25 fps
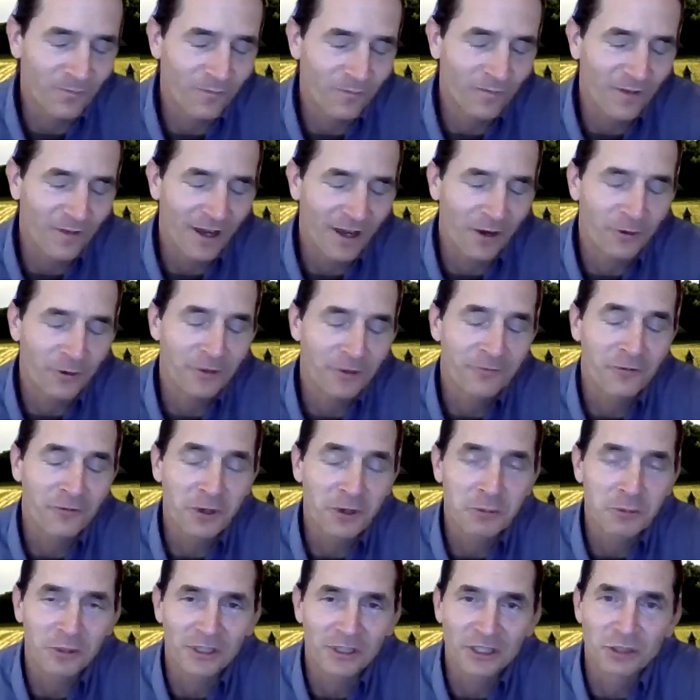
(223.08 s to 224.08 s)
how
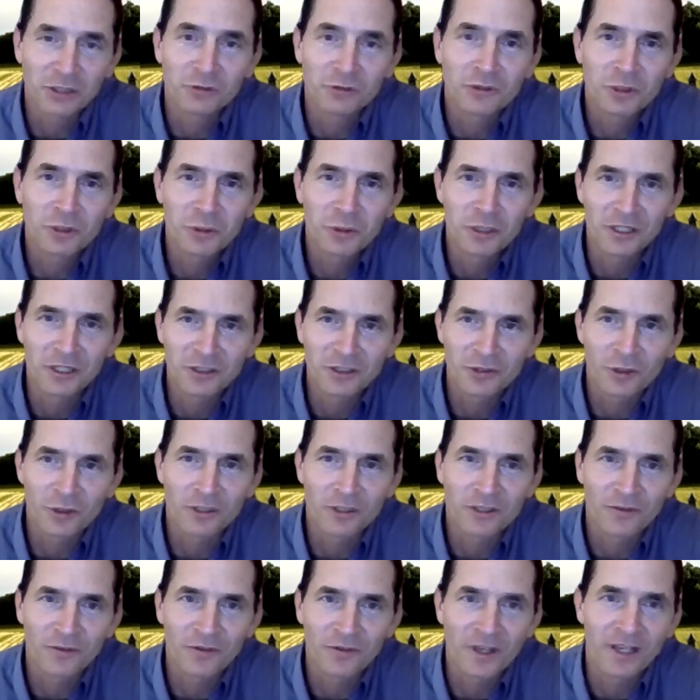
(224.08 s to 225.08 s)
infrequently you do these sorts
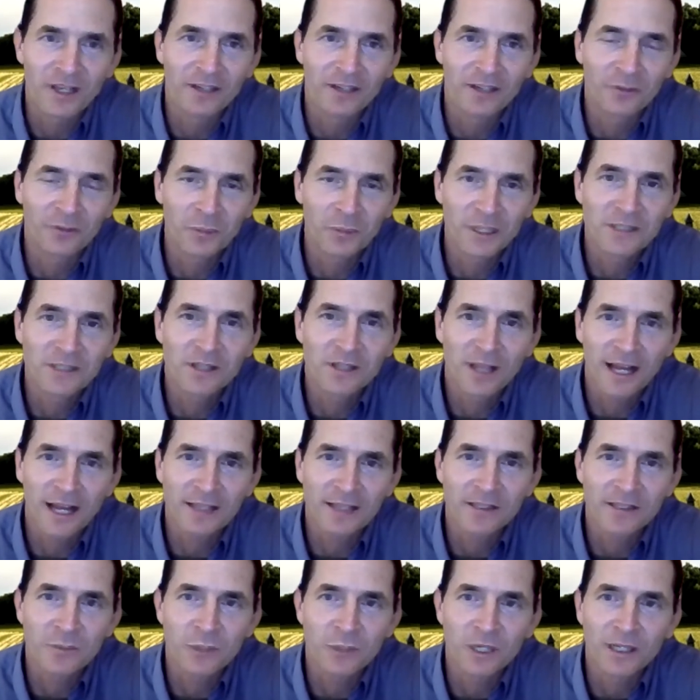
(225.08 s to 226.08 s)
of things. It means a lot
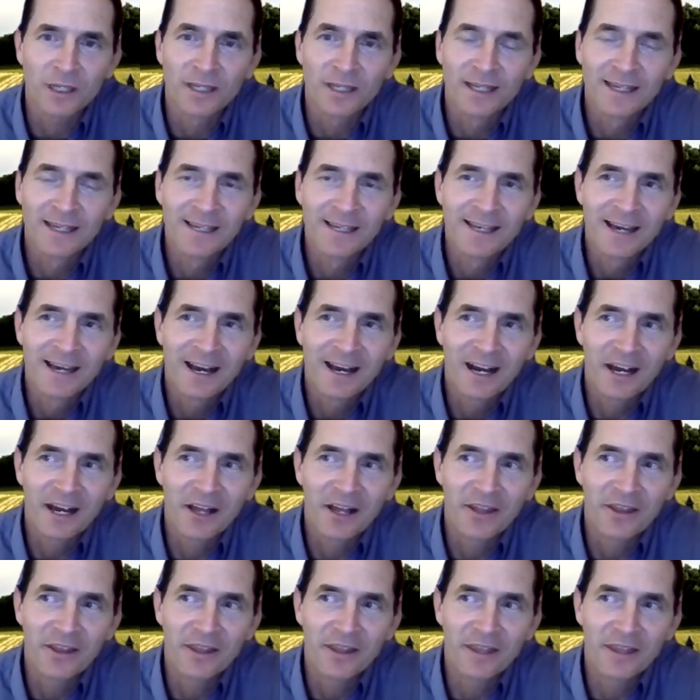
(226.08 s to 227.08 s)
to me.
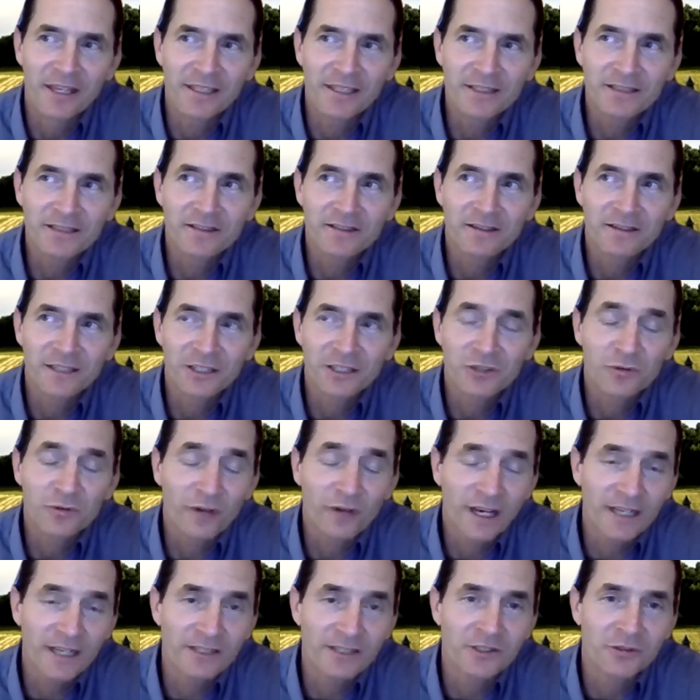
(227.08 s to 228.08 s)
This
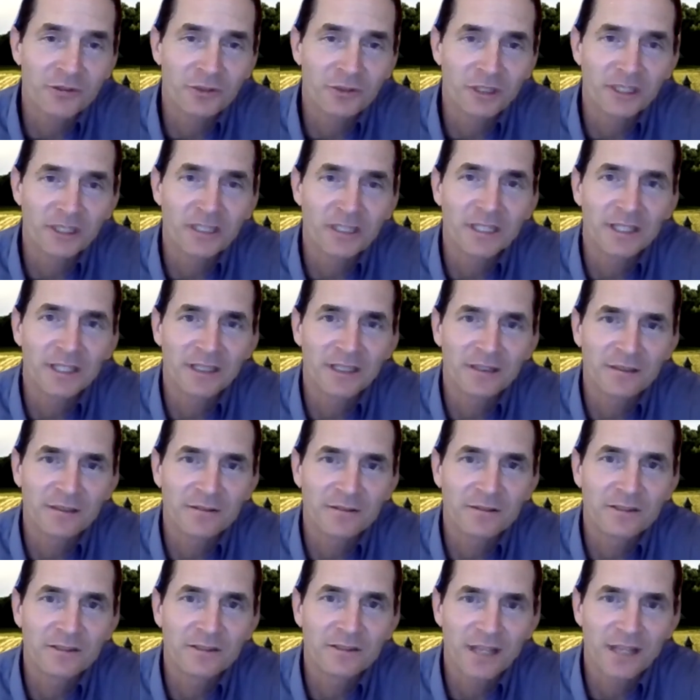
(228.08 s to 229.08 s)
race, you really did
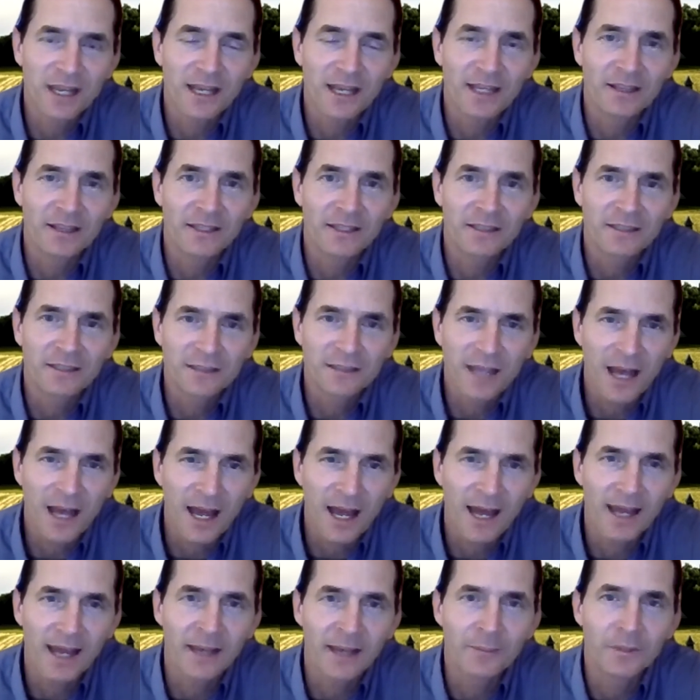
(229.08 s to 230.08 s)
say this
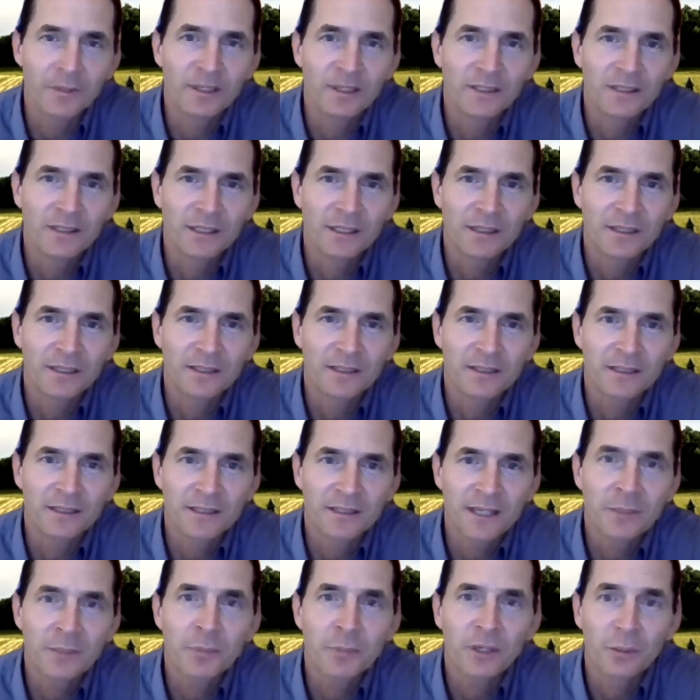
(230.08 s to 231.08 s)
time is a
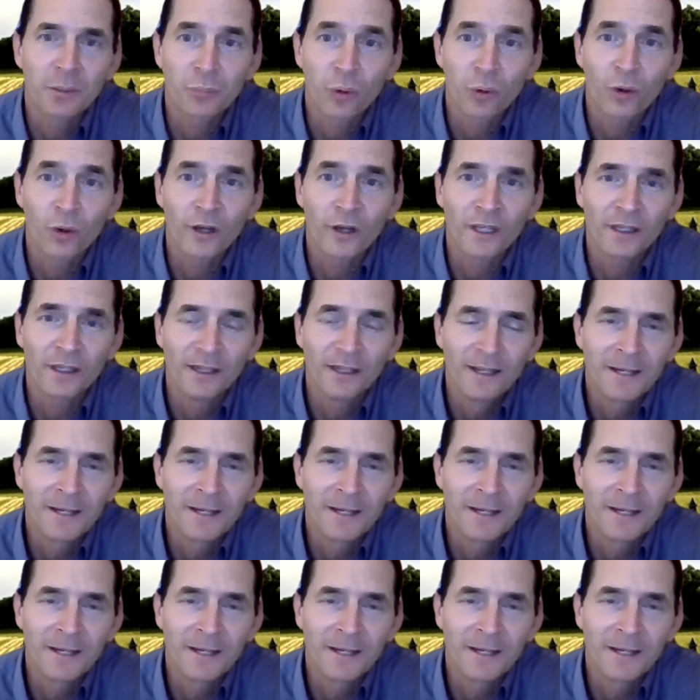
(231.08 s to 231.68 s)
tipping point.